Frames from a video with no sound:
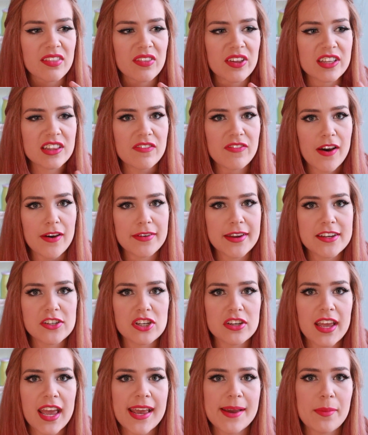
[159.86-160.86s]
like the
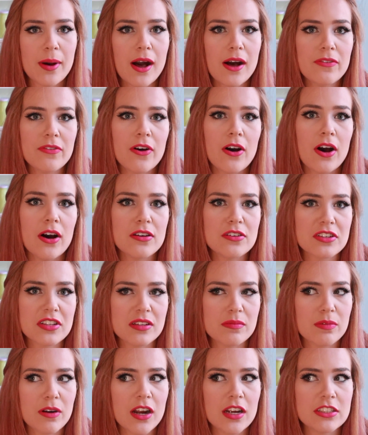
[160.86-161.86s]
foundation came off onto
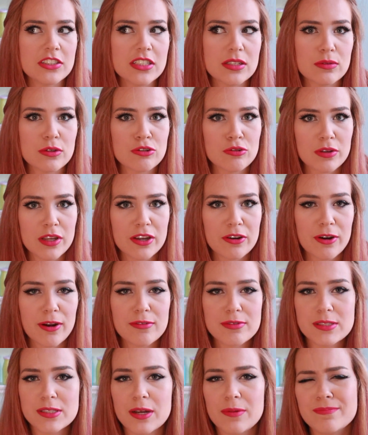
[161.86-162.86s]
the brush. It was really
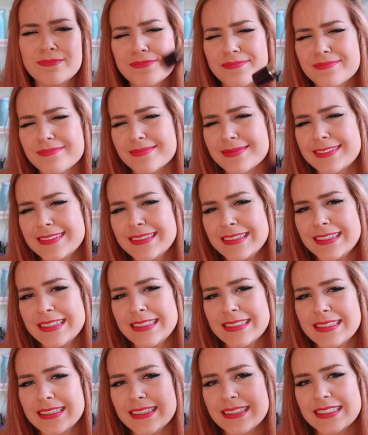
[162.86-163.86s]
gross. So
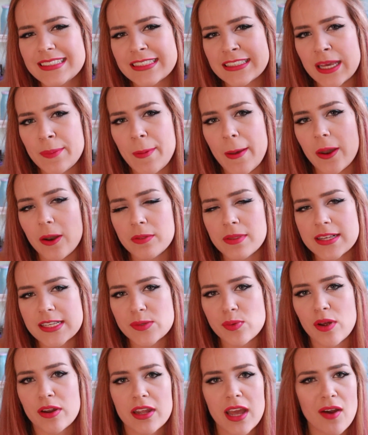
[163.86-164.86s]
skip out on
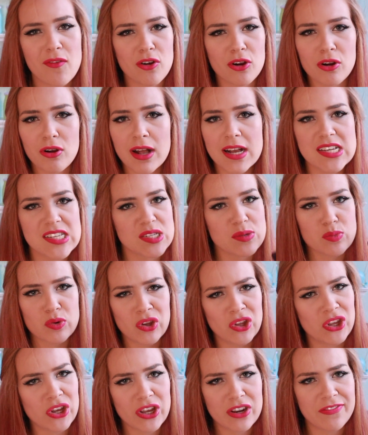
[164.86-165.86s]
this one. CoverGirl has some
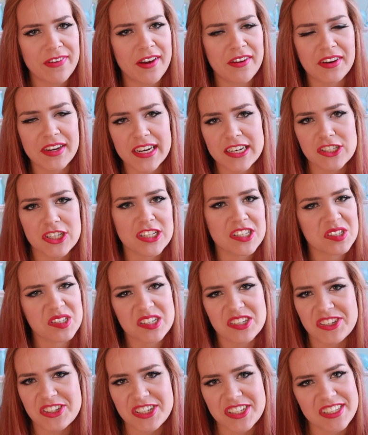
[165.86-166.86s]
really good foundations.
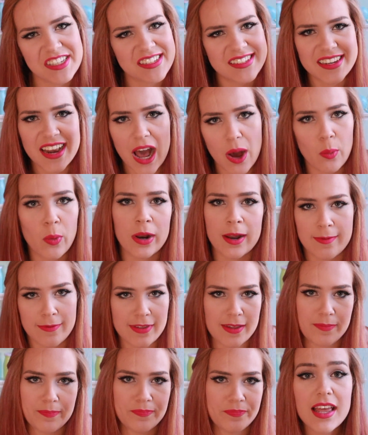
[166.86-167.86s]
This just is not one of
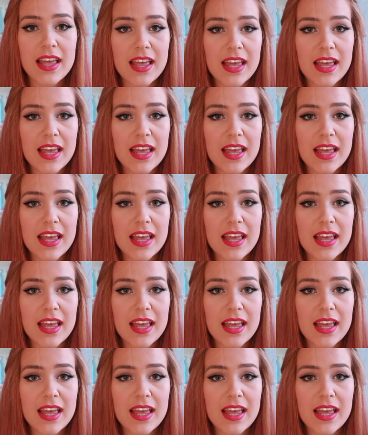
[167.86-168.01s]
them.